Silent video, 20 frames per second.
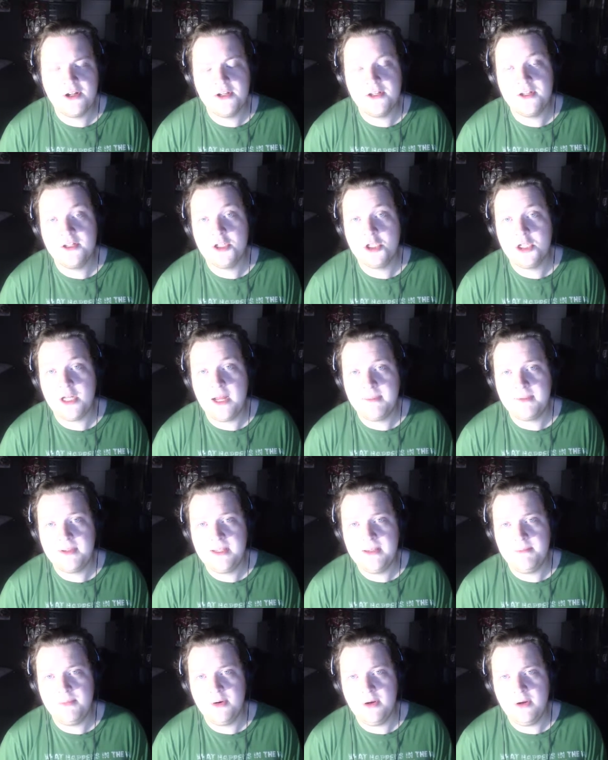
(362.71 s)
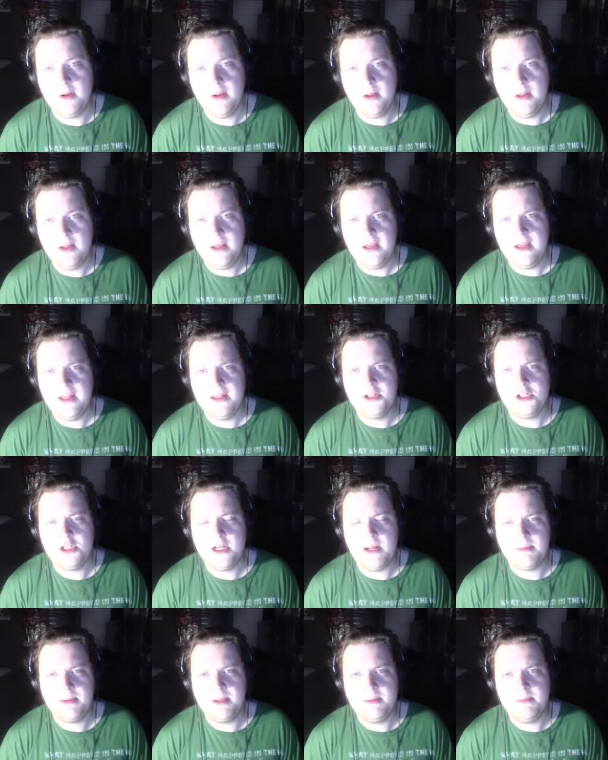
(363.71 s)
to the shopkeeper, and the
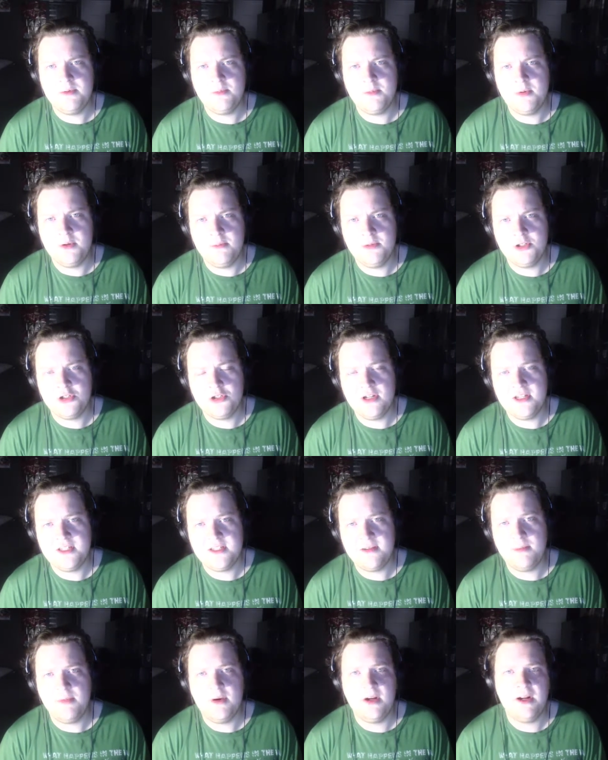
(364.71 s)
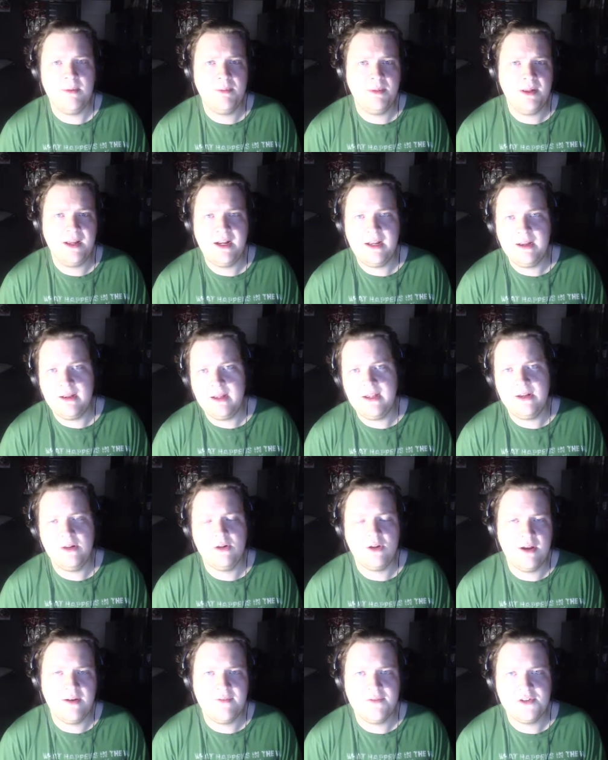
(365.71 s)
shopkeeper pretty much tries to bring up like idle
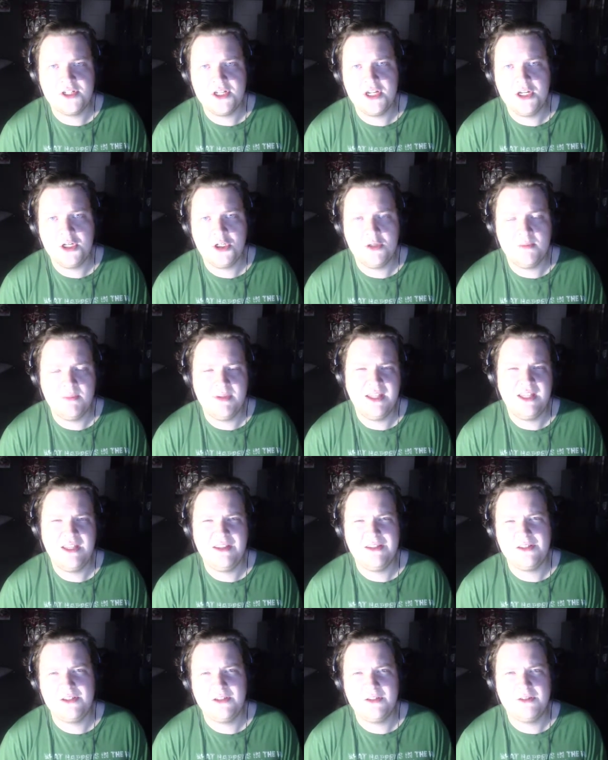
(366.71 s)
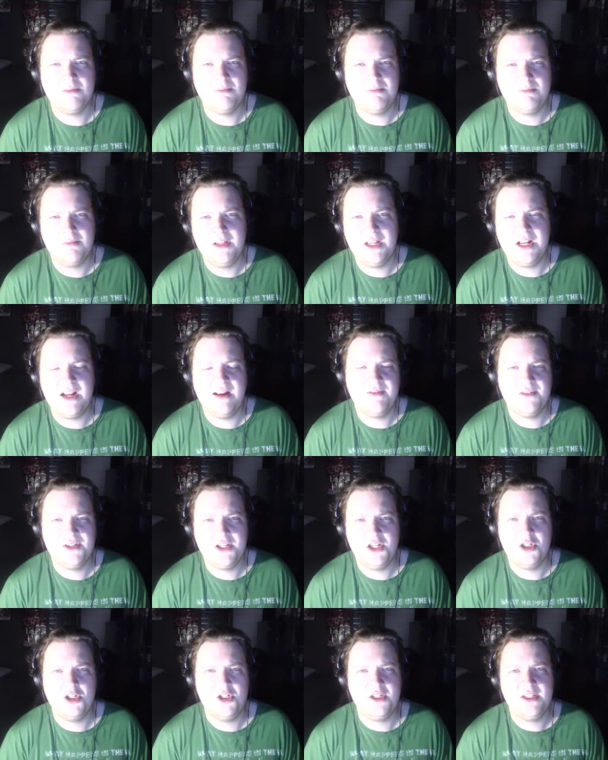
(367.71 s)
conversation, but these the
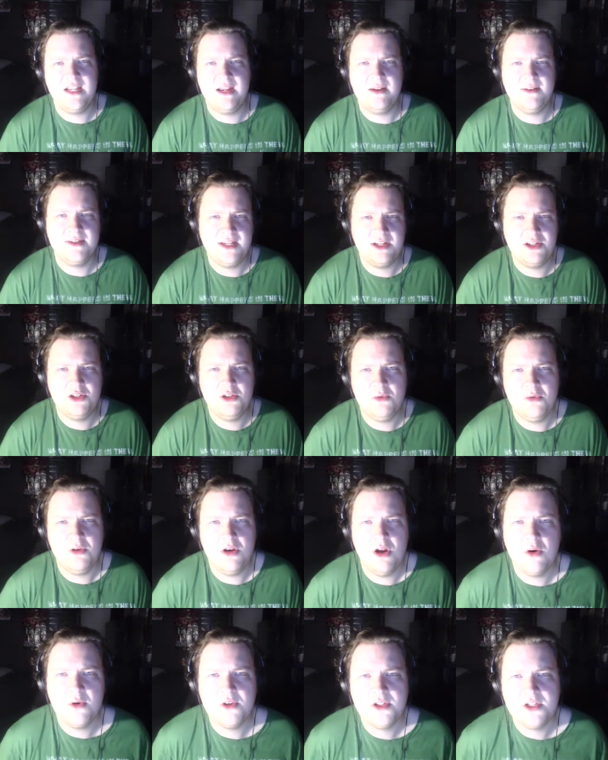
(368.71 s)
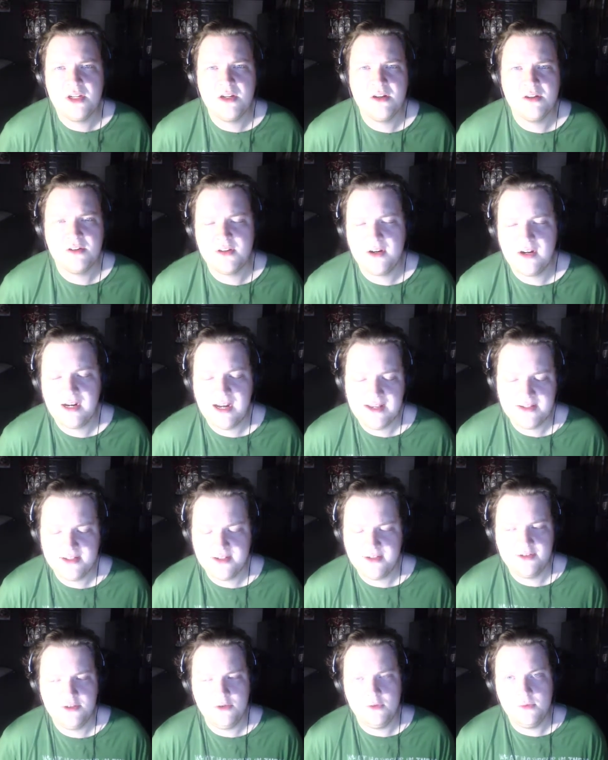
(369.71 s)
conversation sounds like too nosy or
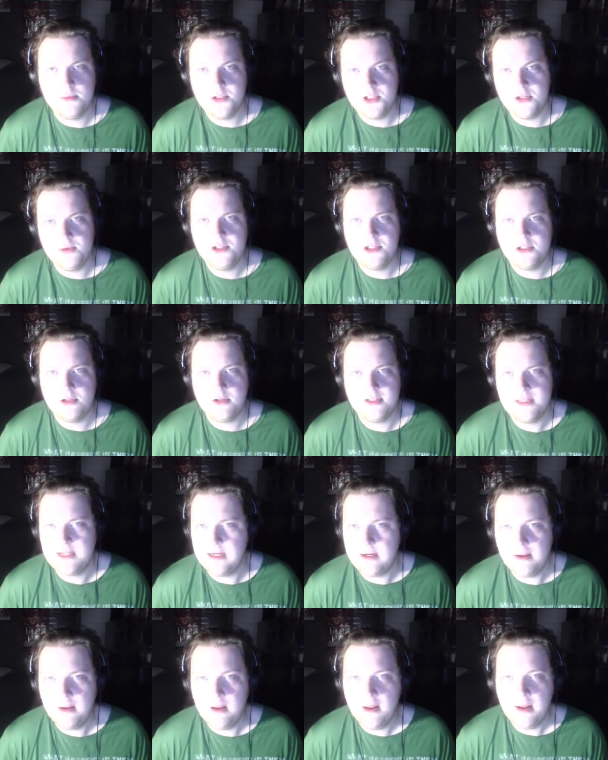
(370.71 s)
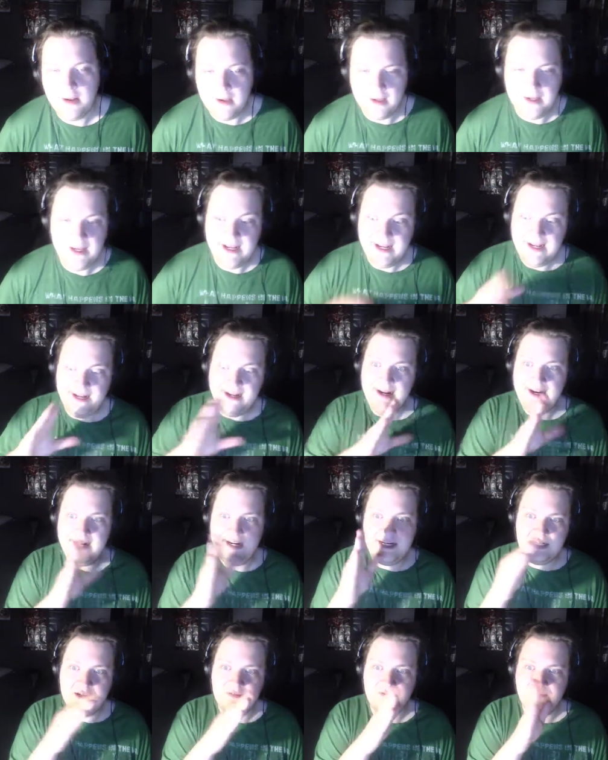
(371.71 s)
sarcastic to him, so he starts like
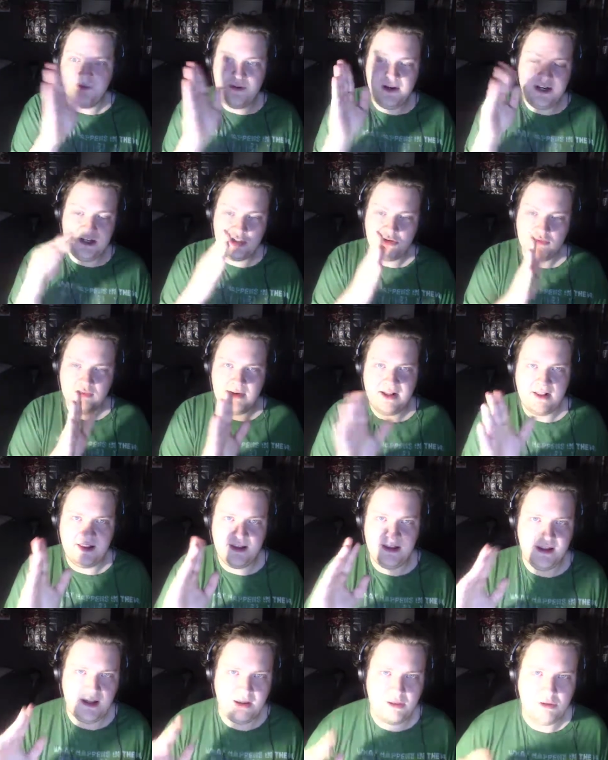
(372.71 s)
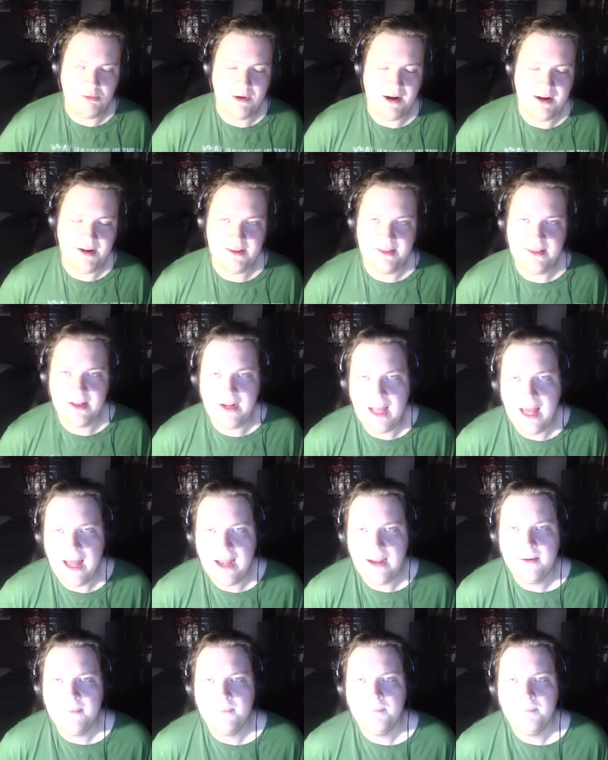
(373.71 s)
in, indirectly like threatening the guy.